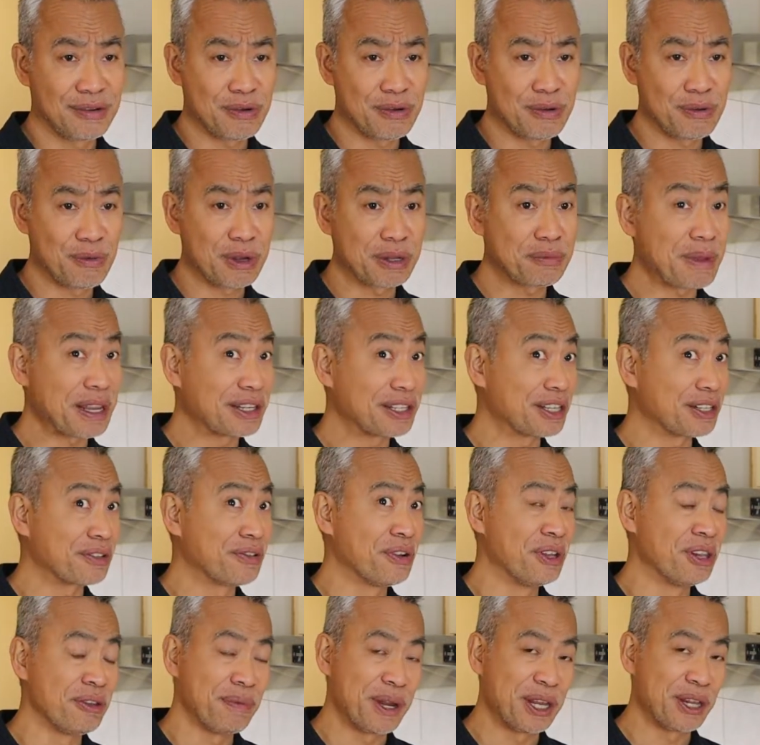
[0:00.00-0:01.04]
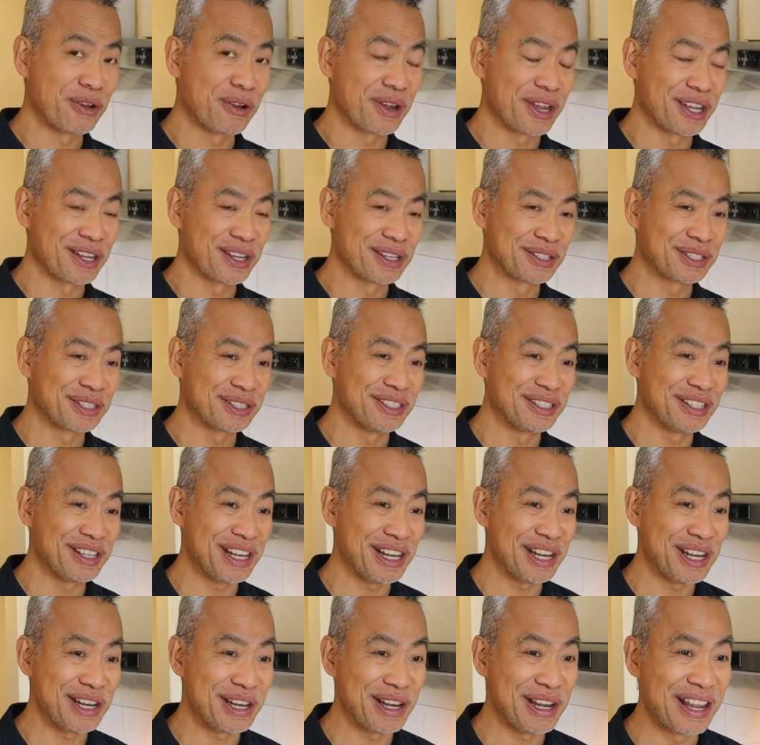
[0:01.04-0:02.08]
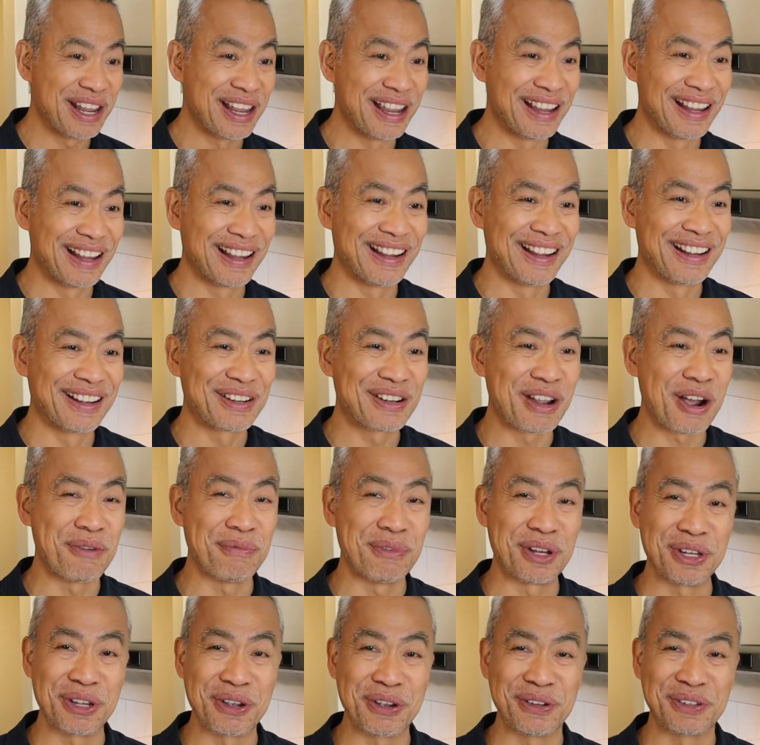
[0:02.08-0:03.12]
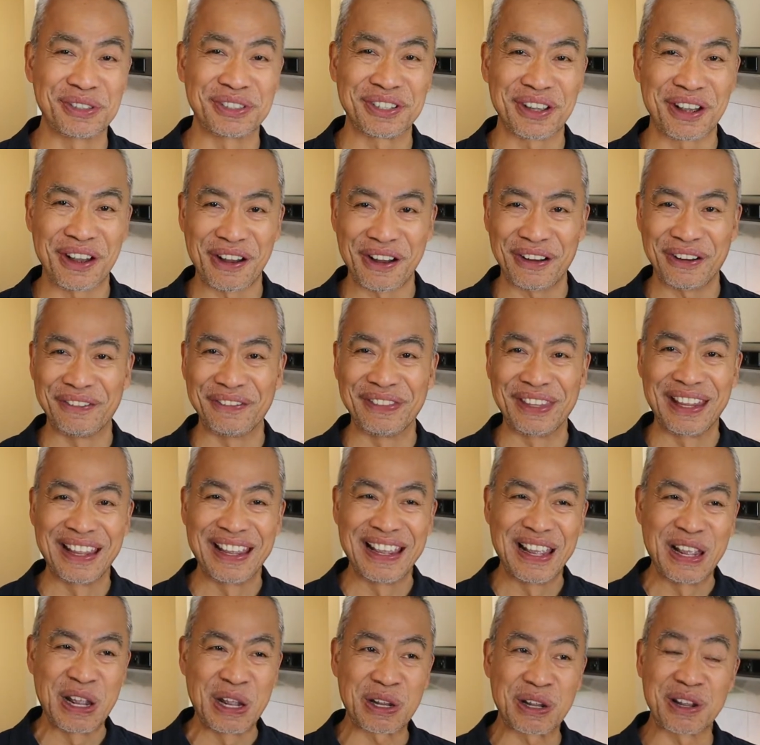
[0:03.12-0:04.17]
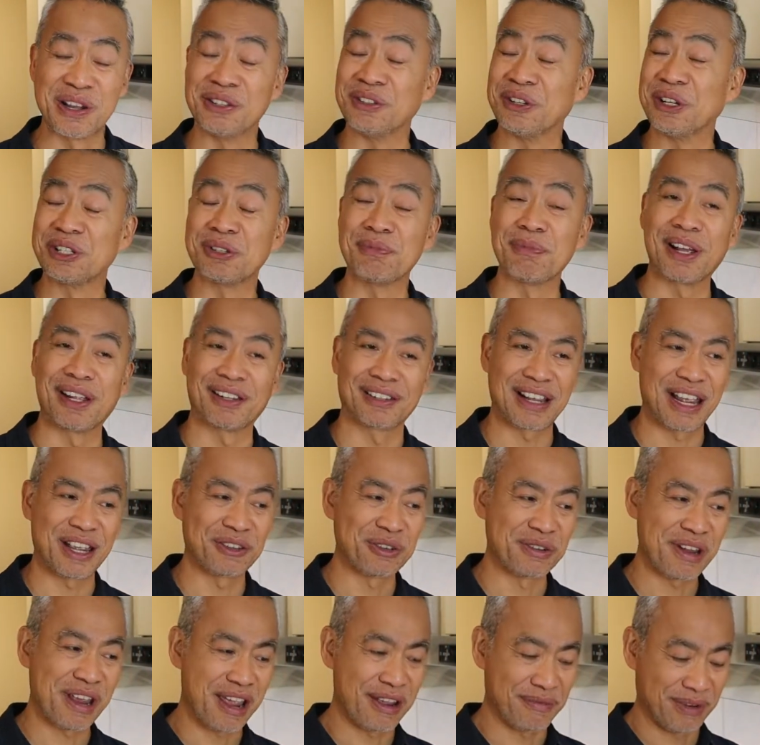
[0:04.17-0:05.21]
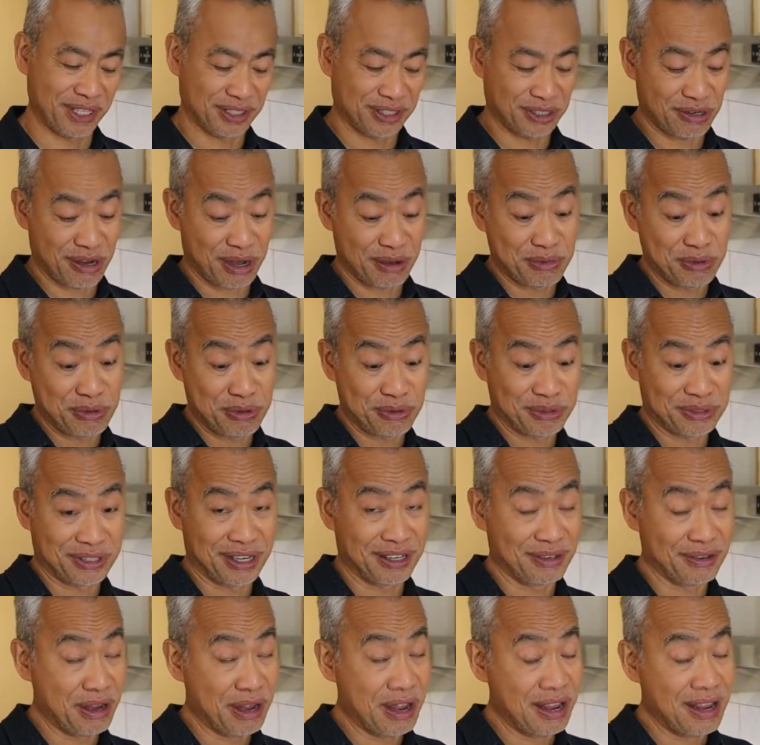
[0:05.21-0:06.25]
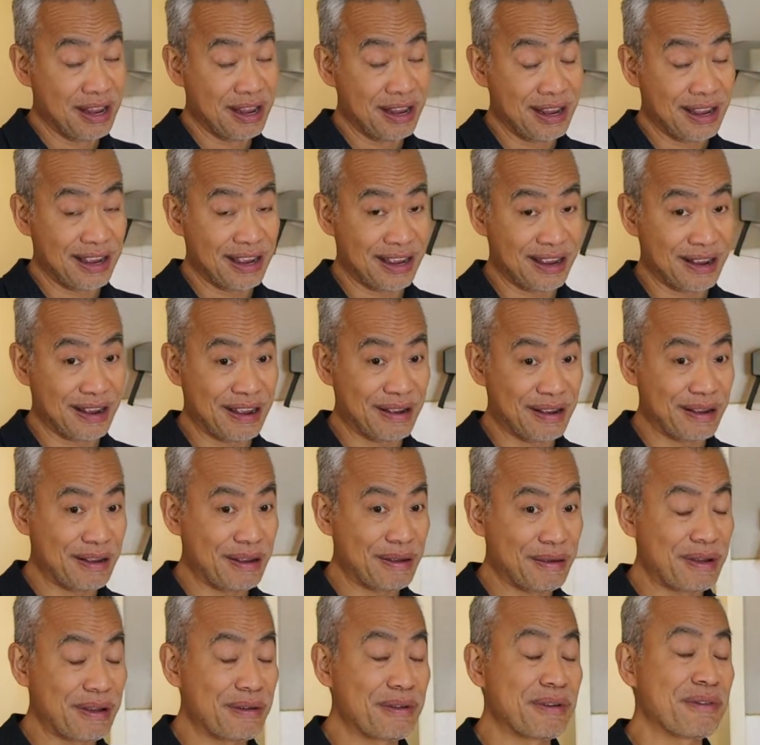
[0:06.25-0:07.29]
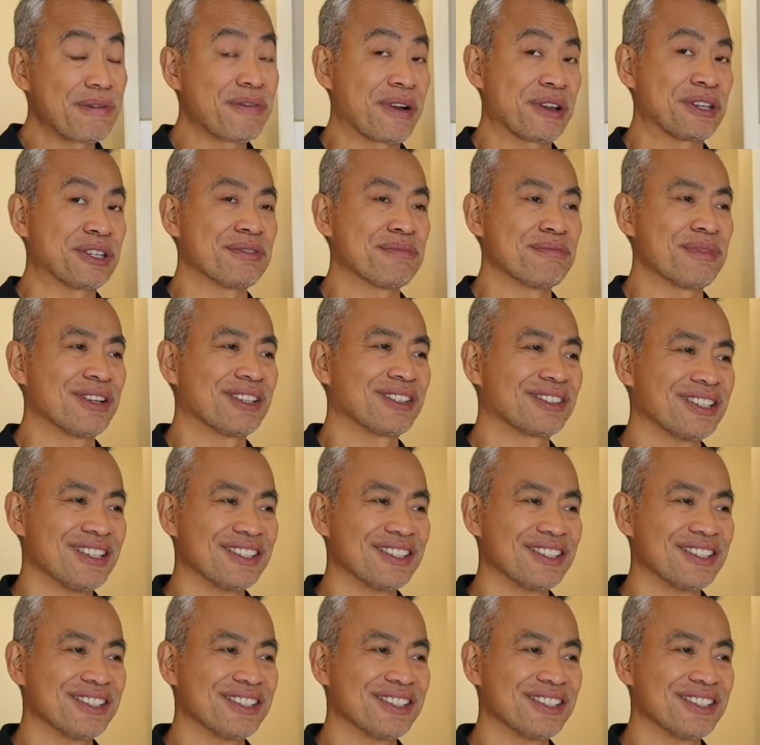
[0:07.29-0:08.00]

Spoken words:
What makes it Filipino is the common use of condensed milk. I don't have it, so I'm using fresh milk